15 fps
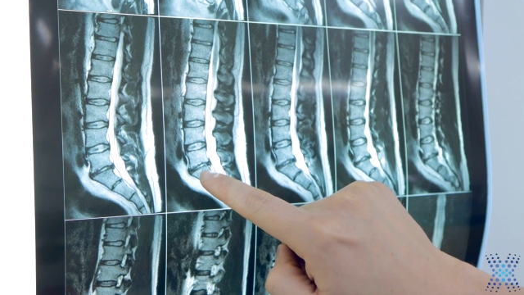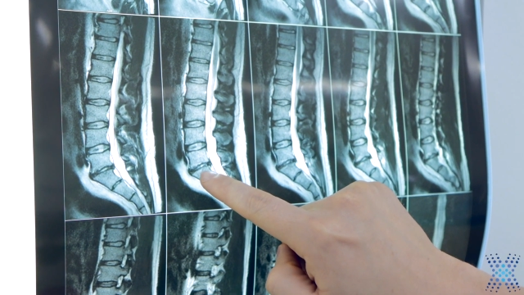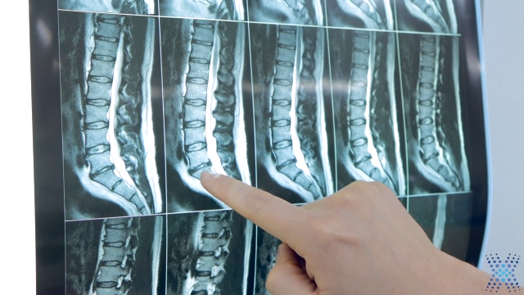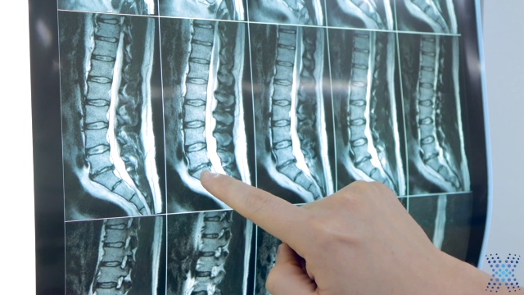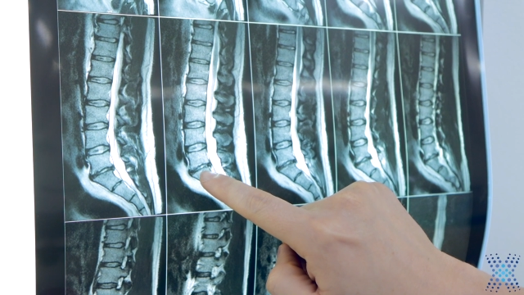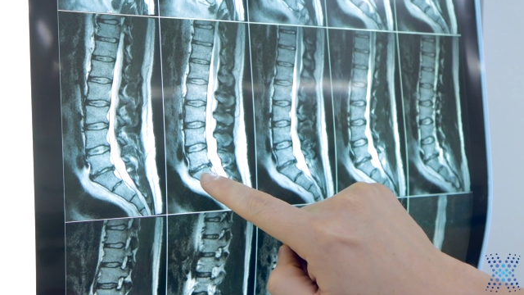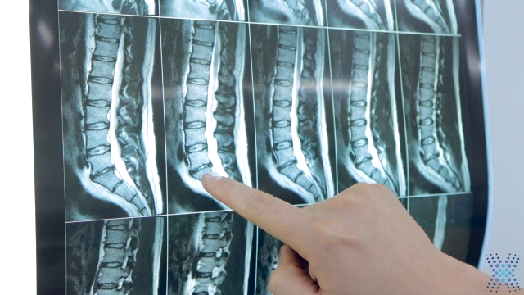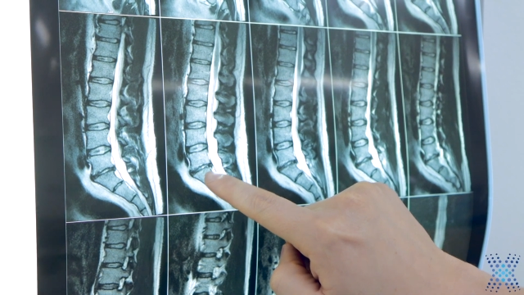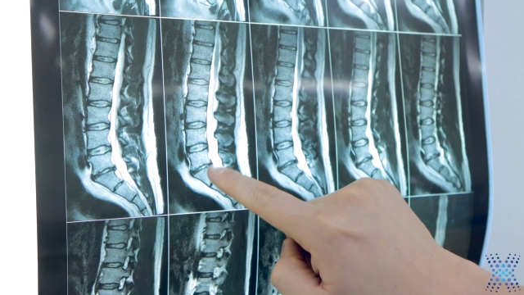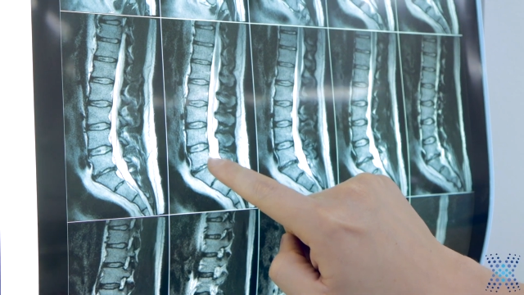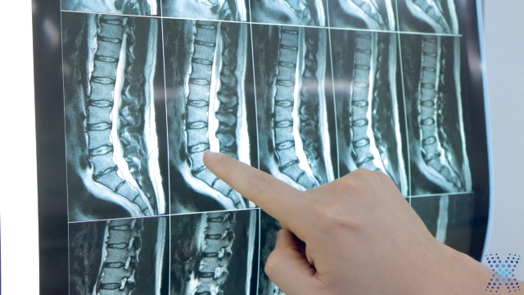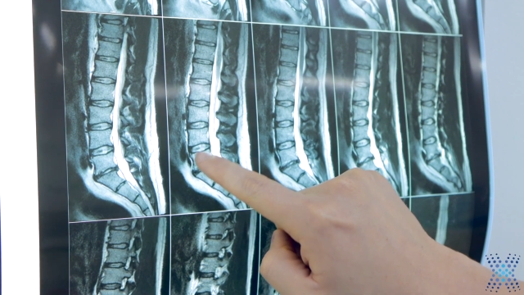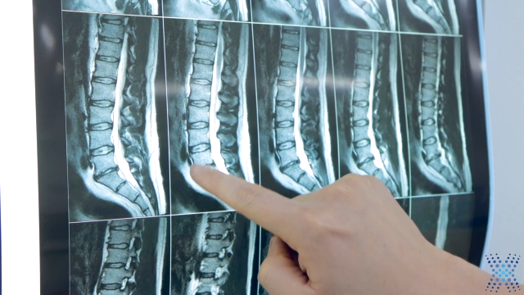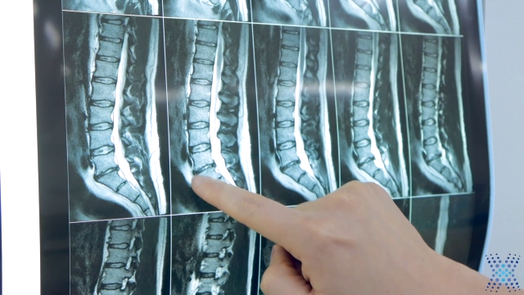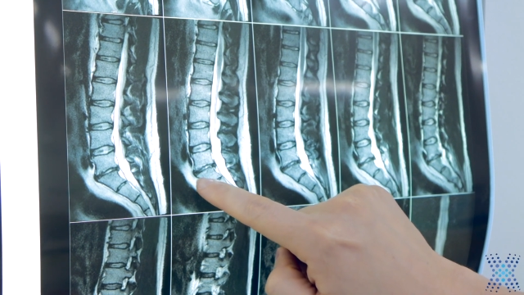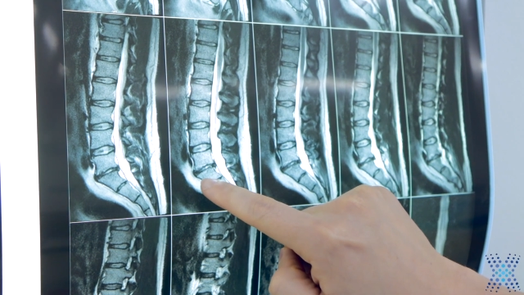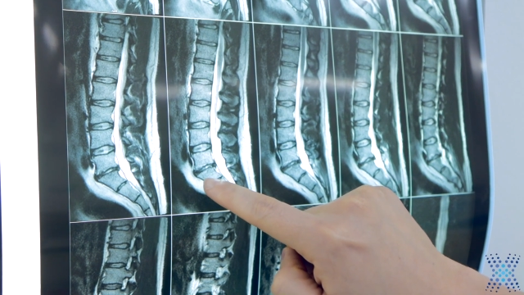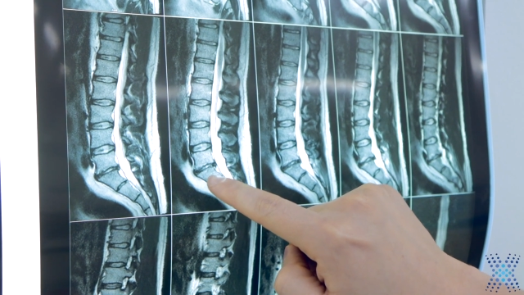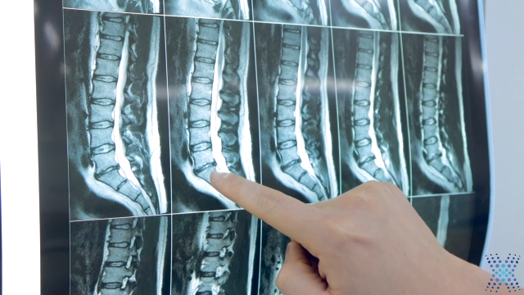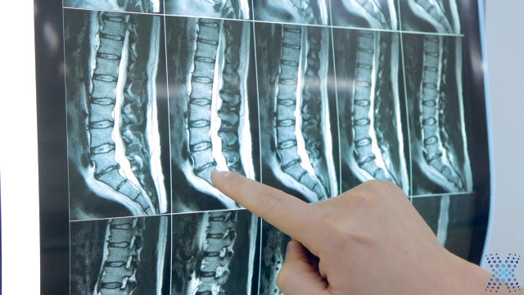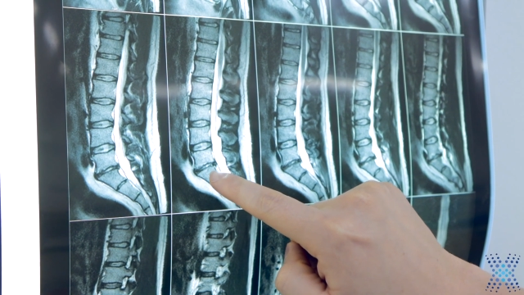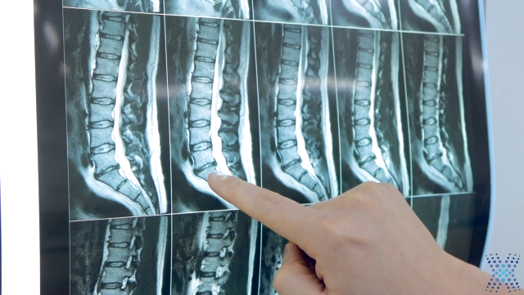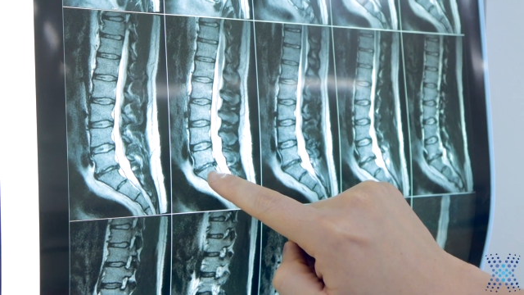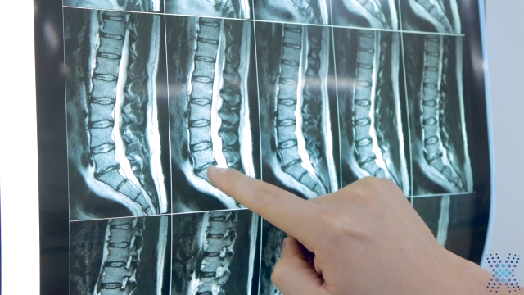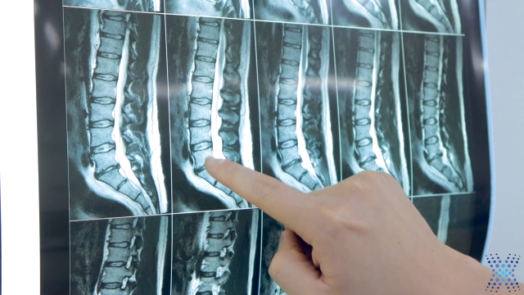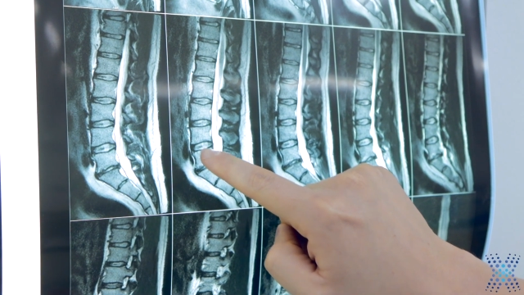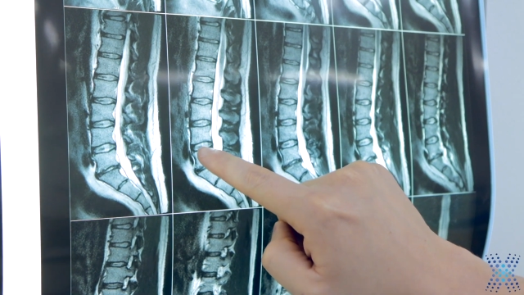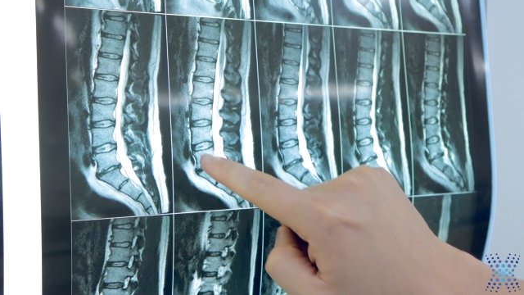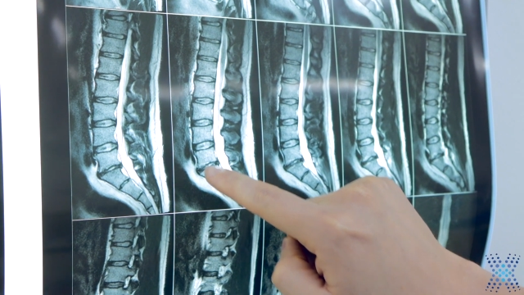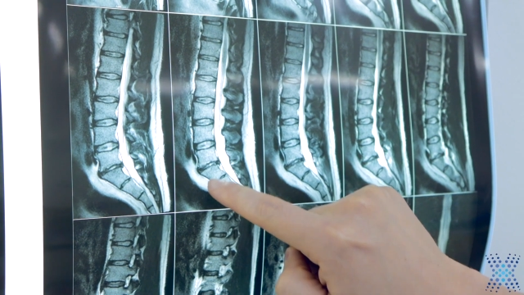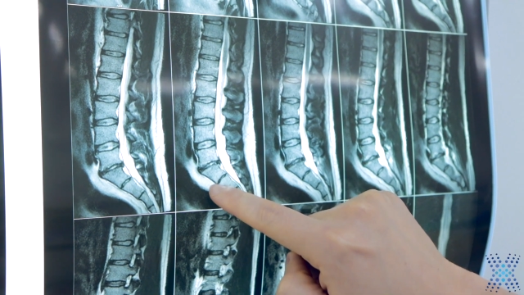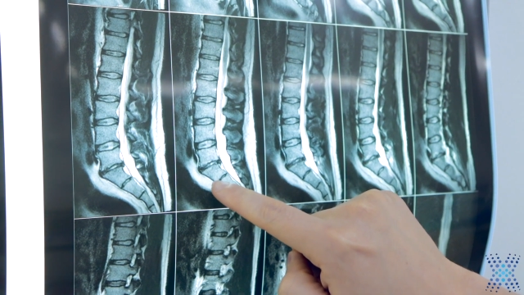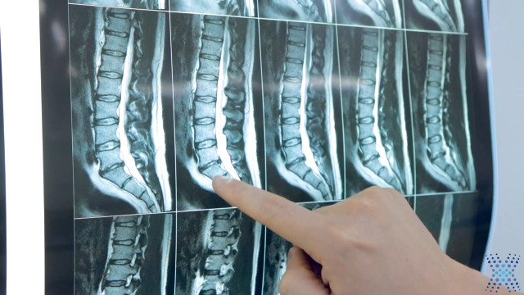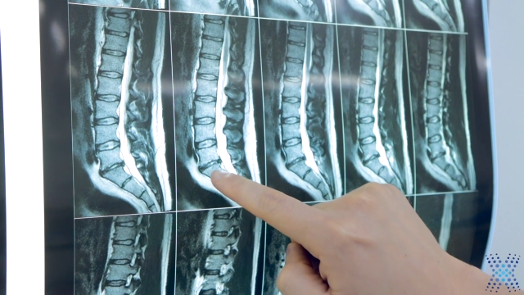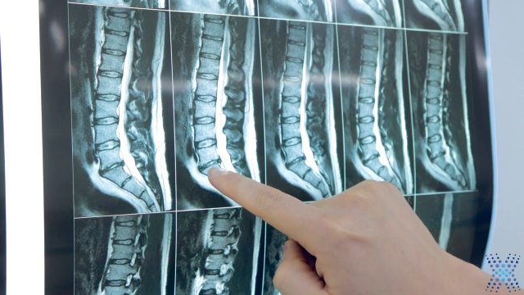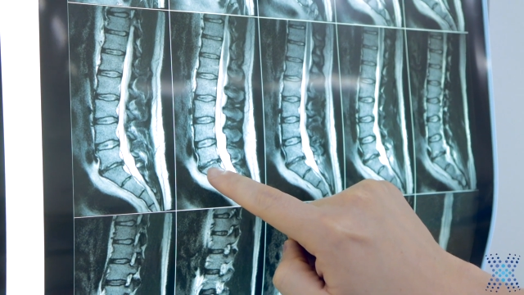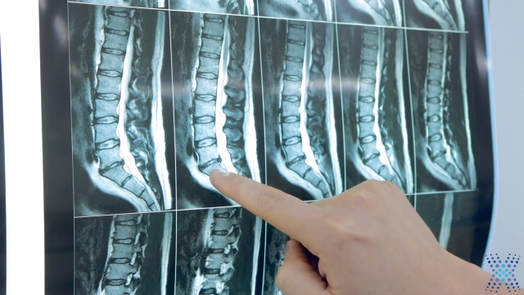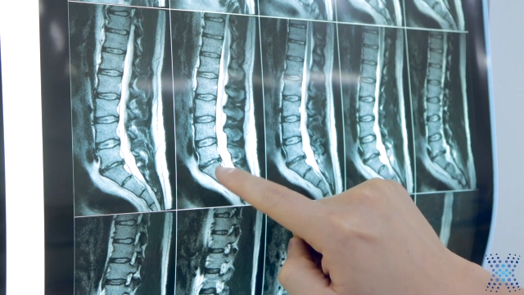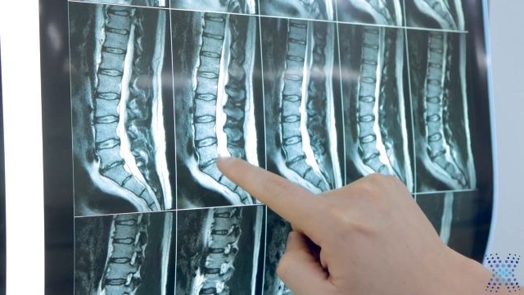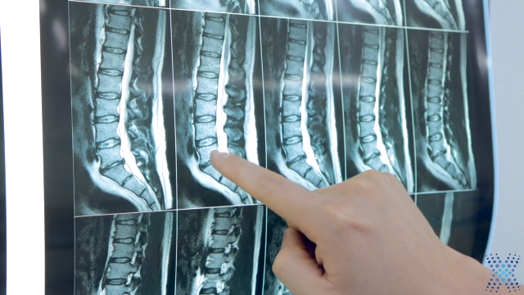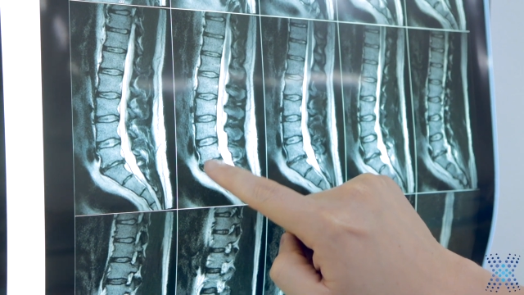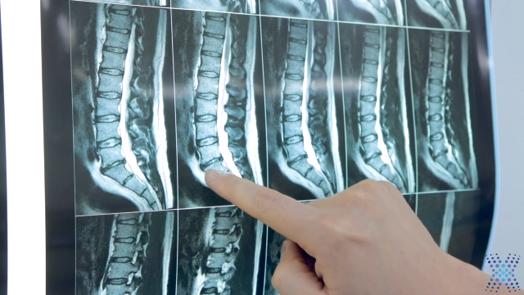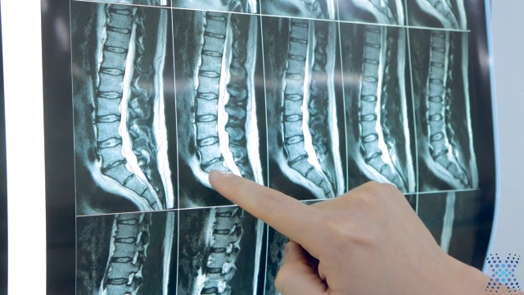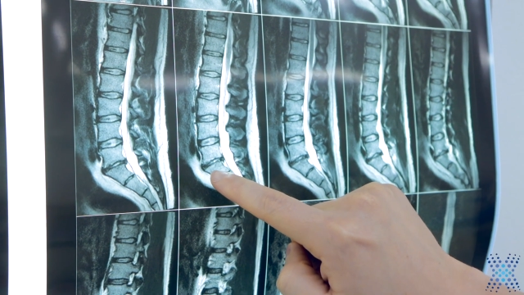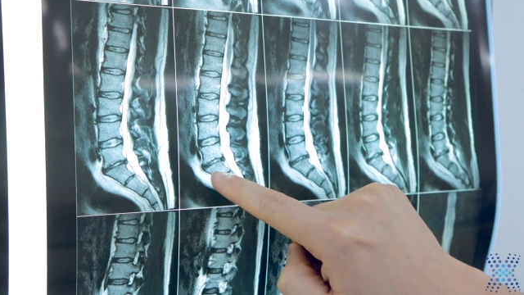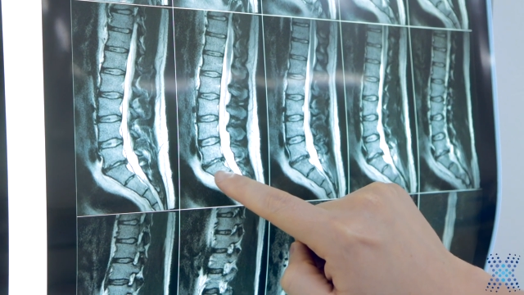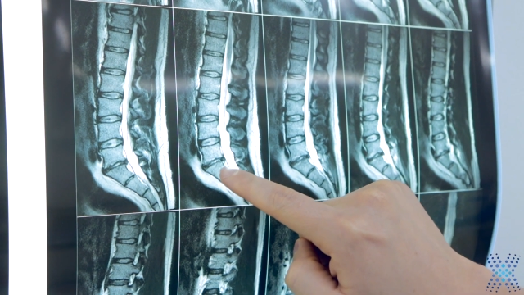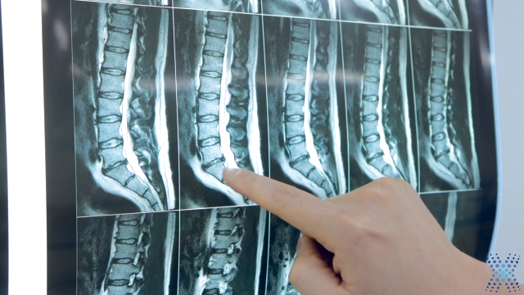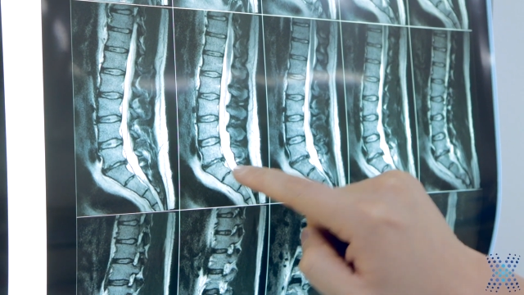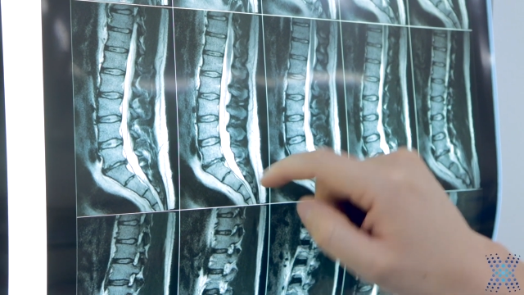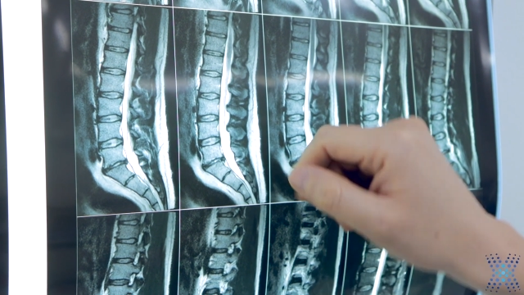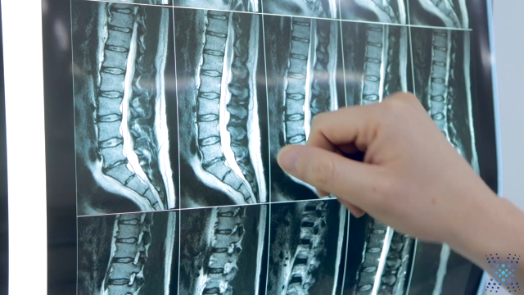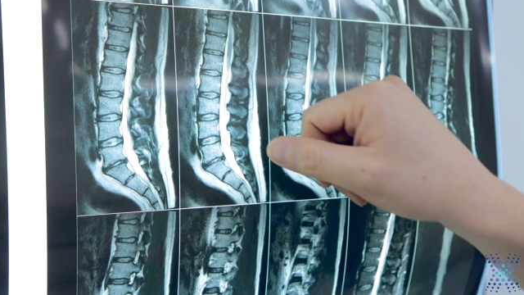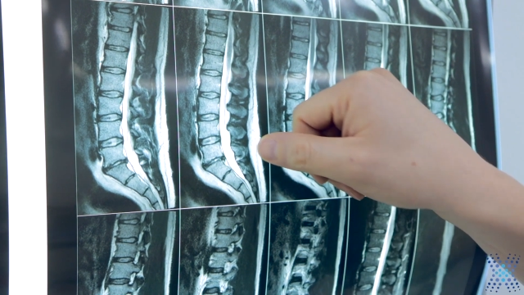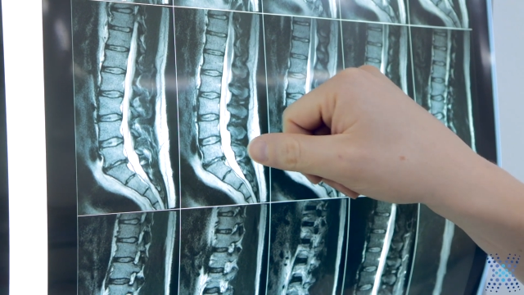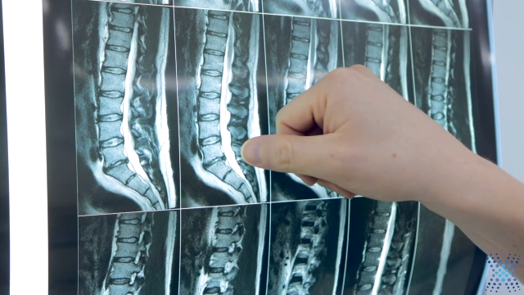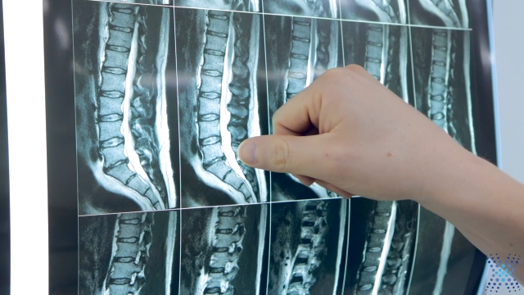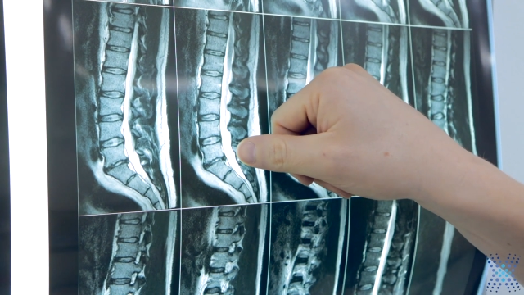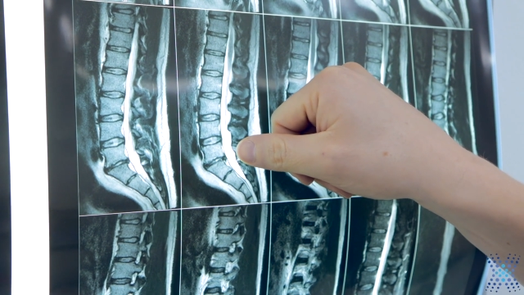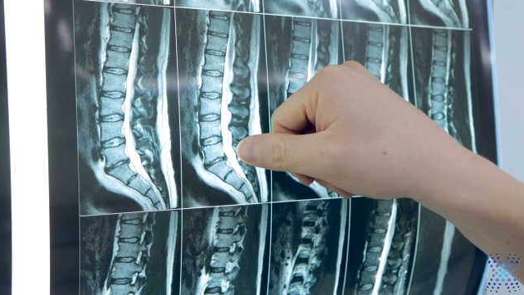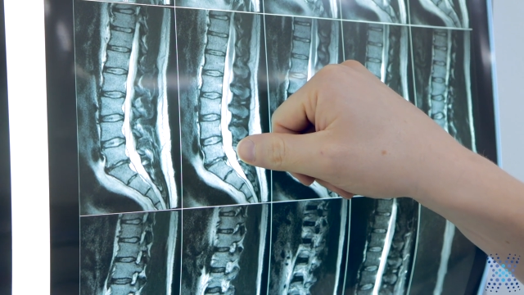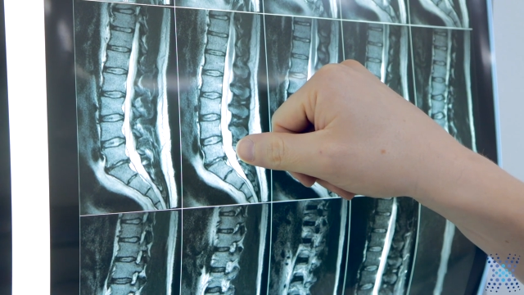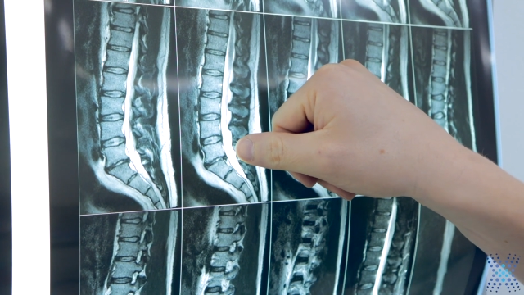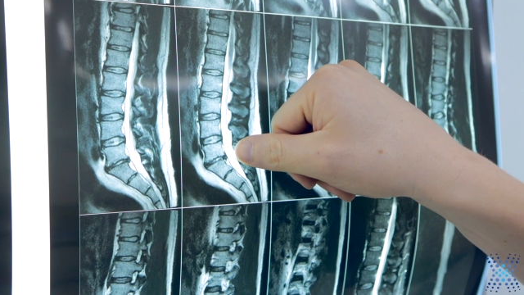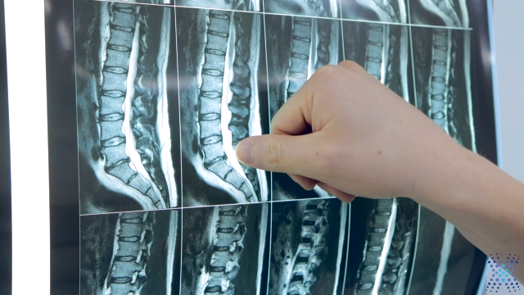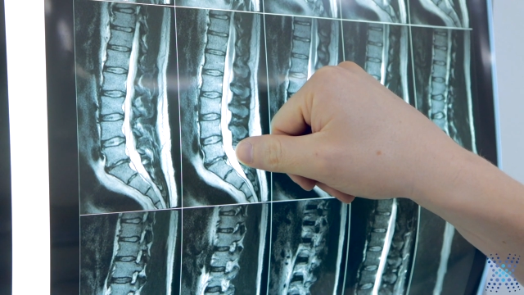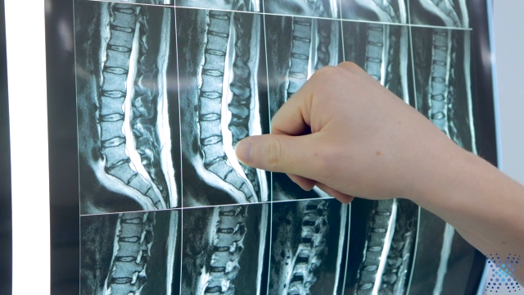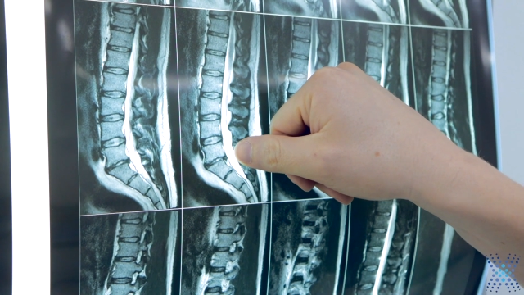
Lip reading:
(no speaker visible)